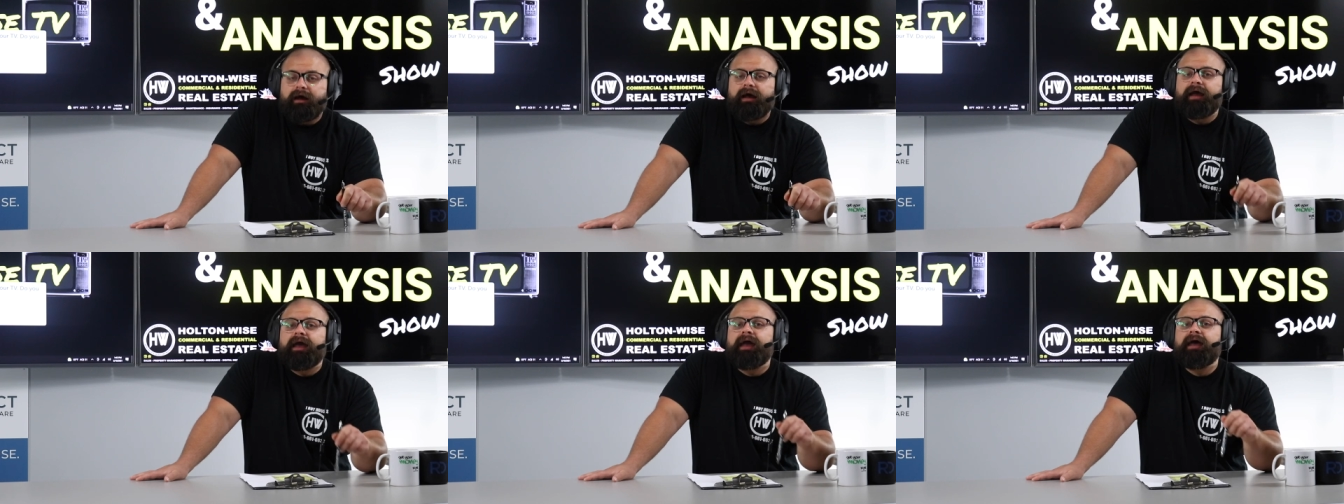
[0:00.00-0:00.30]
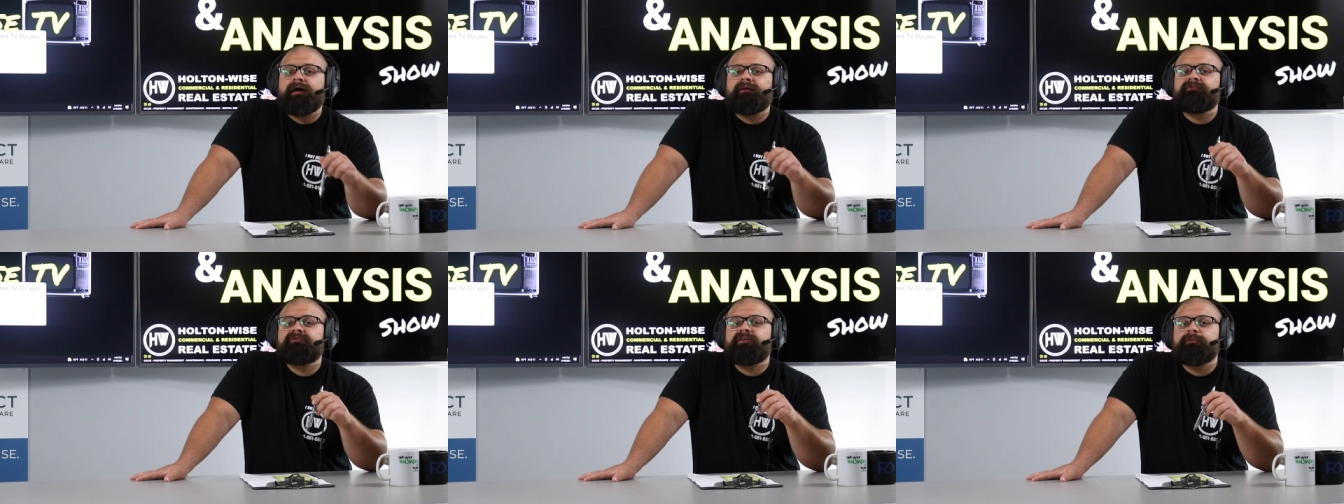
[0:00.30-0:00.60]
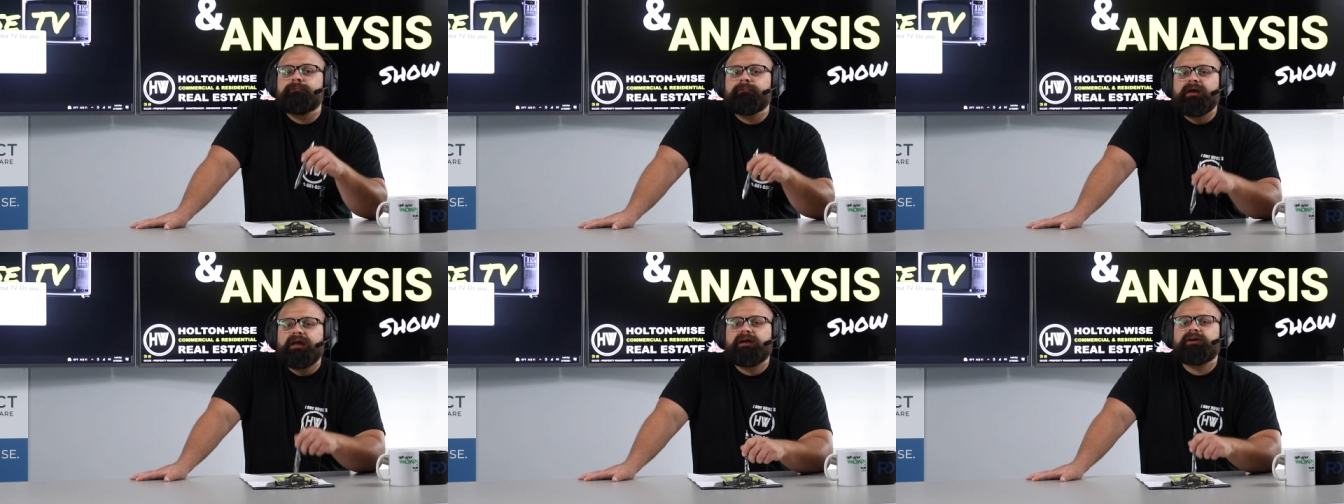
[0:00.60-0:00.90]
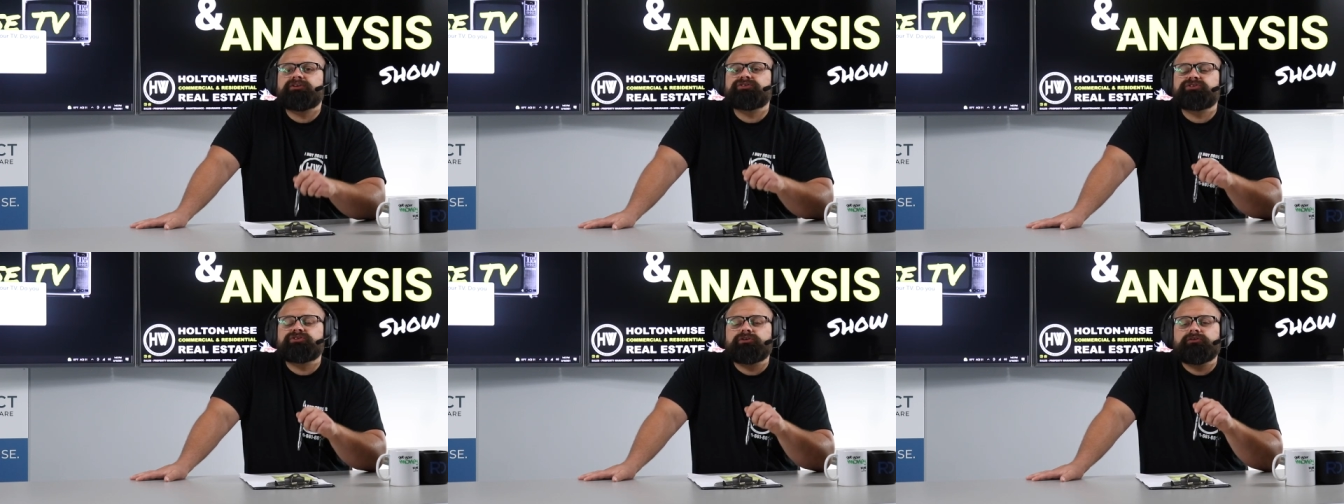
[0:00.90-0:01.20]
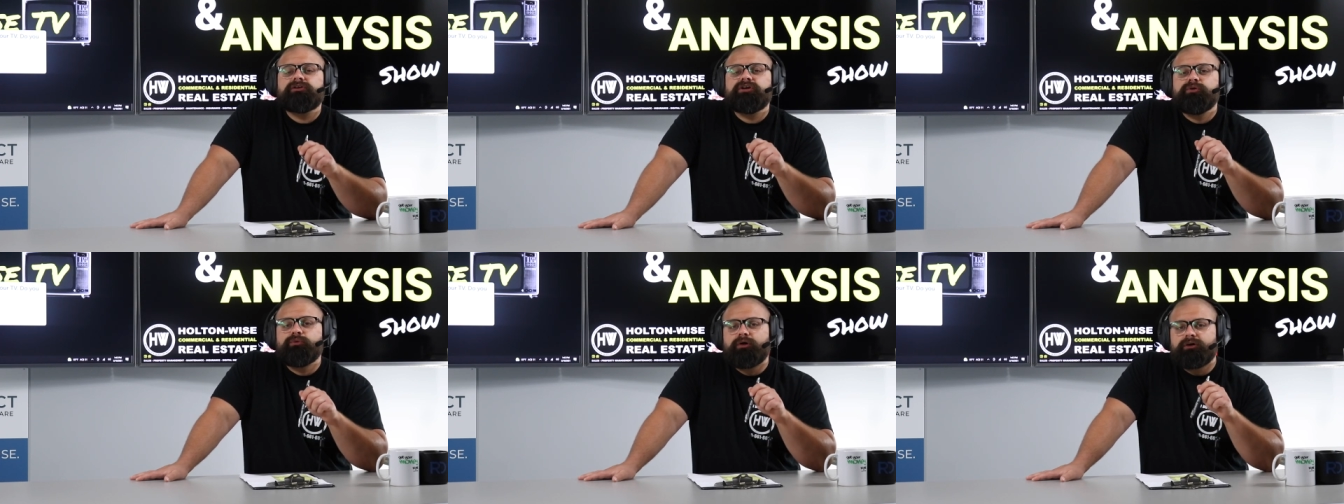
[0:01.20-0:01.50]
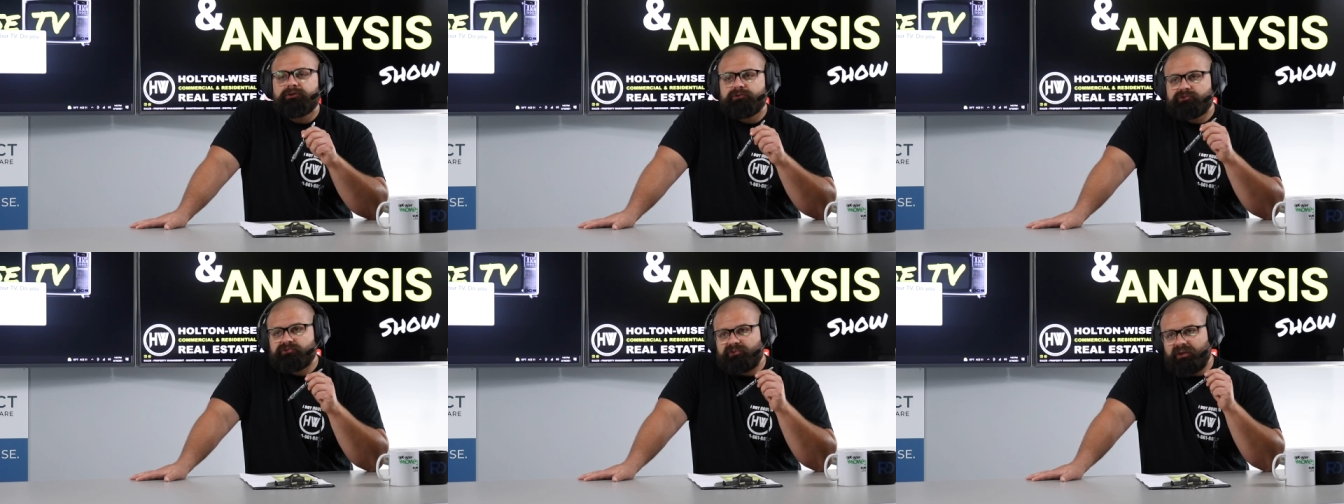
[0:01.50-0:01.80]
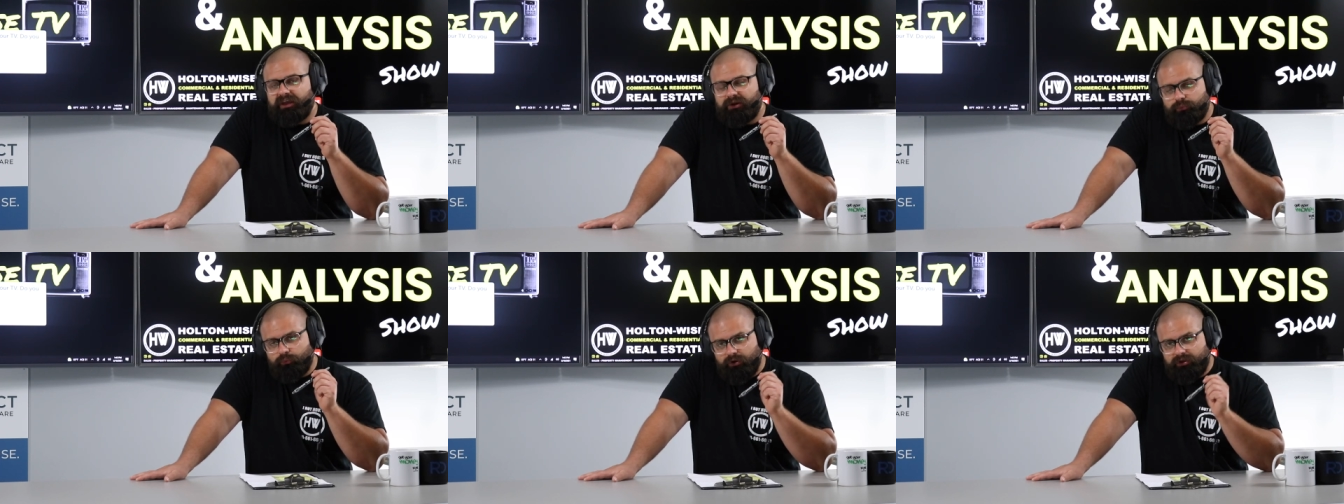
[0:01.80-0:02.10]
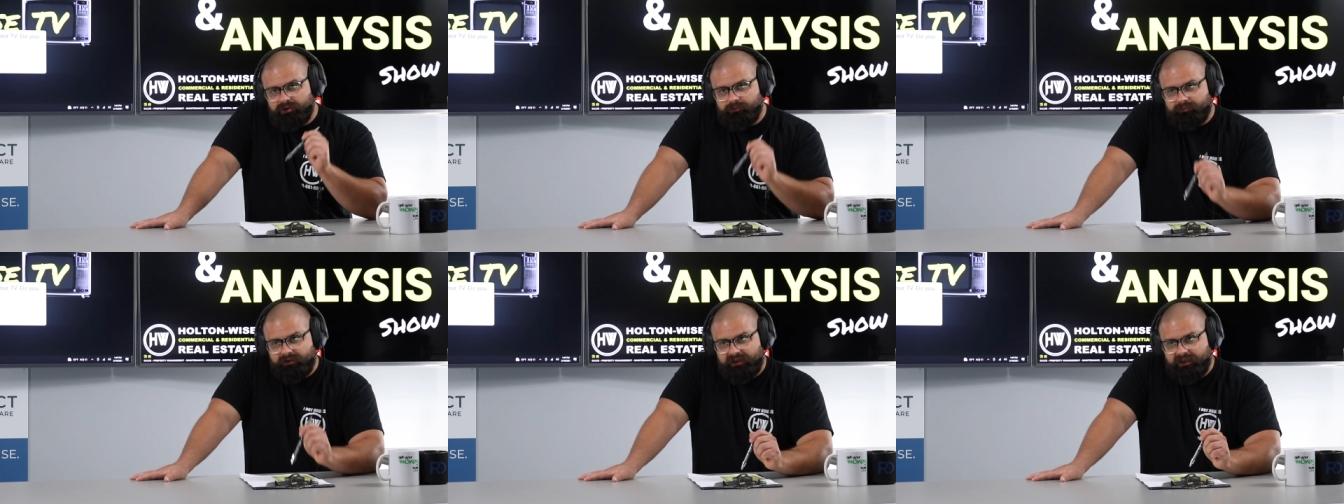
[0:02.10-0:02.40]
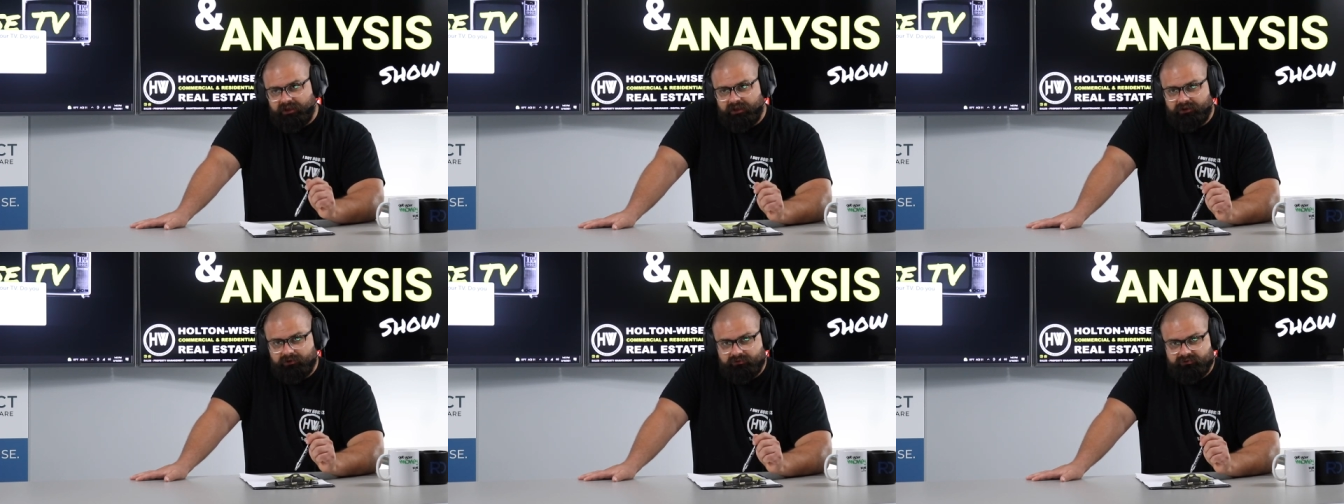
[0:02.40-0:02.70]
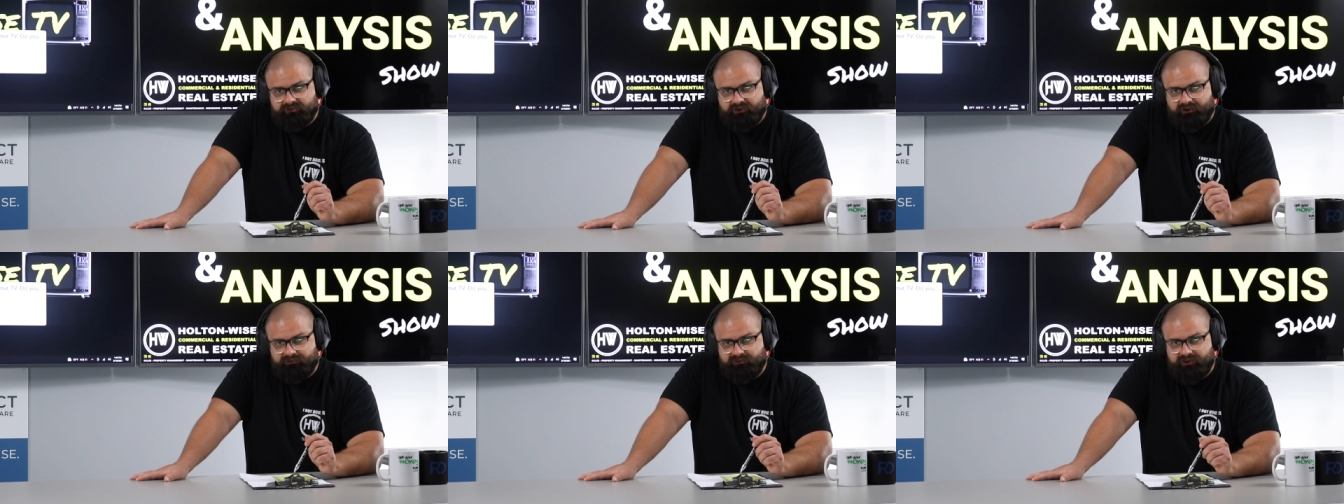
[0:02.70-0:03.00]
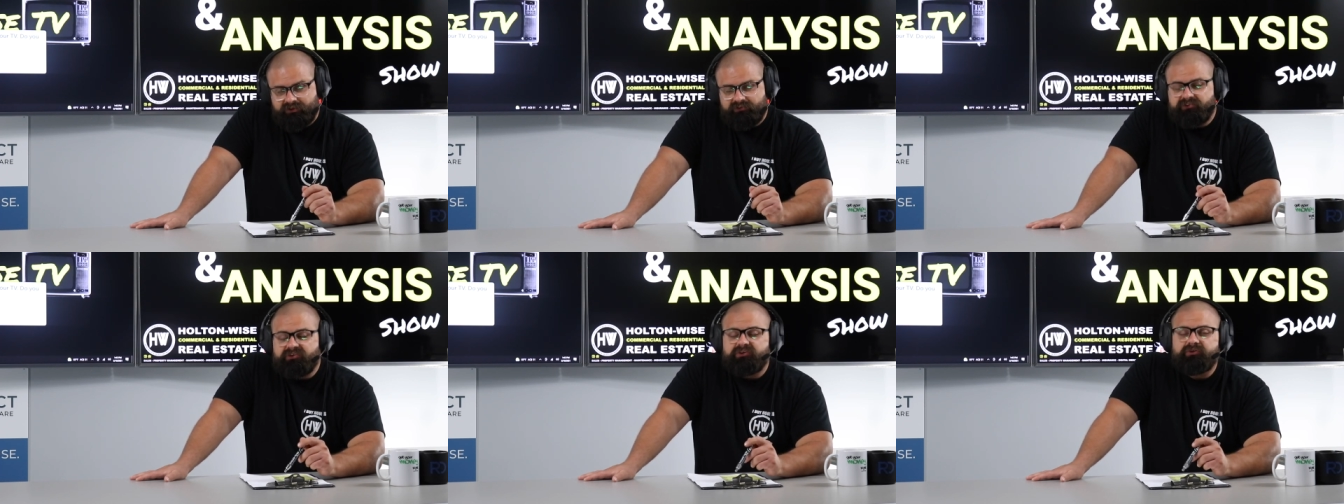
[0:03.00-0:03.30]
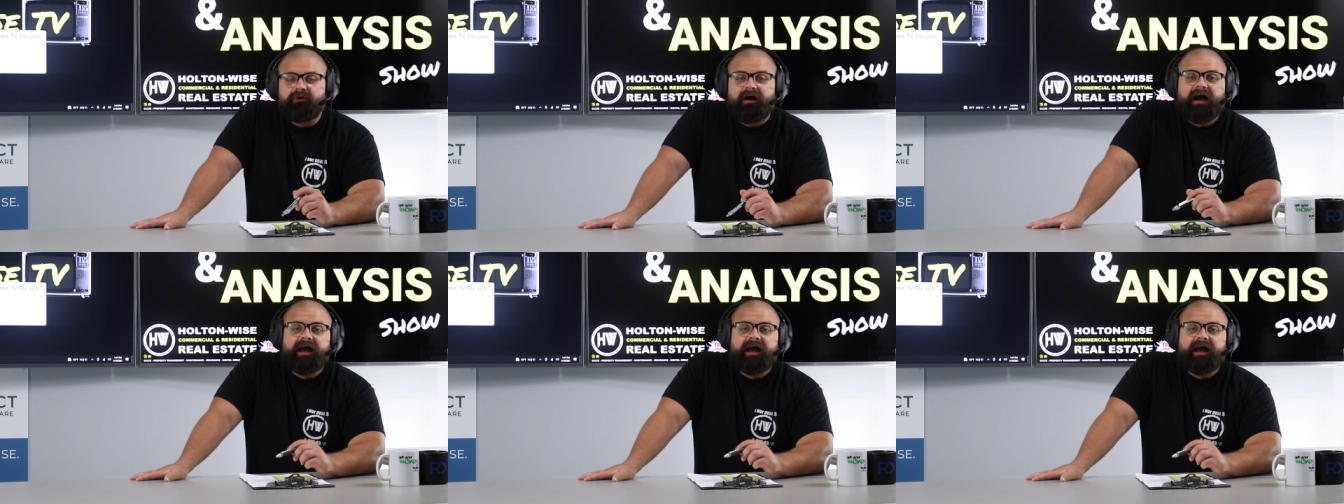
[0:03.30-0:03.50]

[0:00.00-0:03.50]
I have to make sure you understand what you'll be getting yourself into.